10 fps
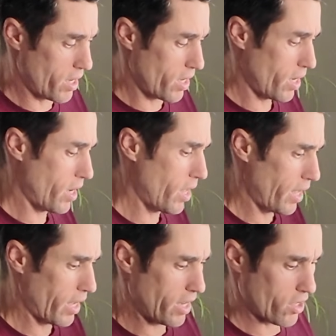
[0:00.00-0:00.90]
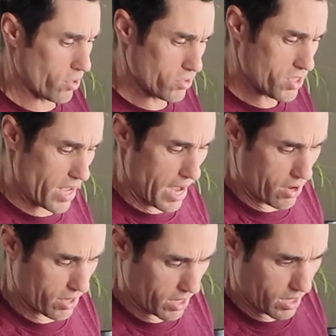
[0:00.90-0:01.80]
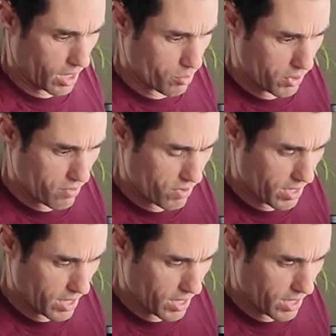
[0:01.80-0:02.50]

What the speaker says: it, and it goes down, and I believe it